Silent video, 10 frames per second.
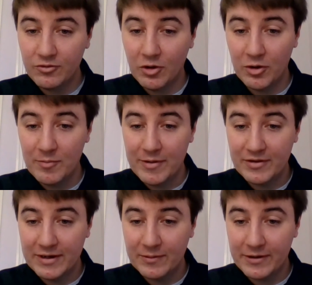Don't want to miss
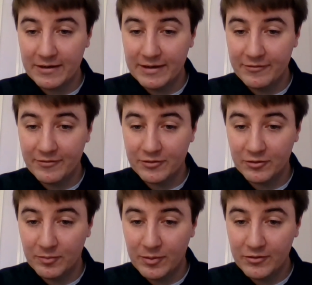anyone out if at
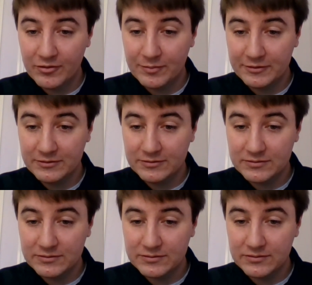all possible.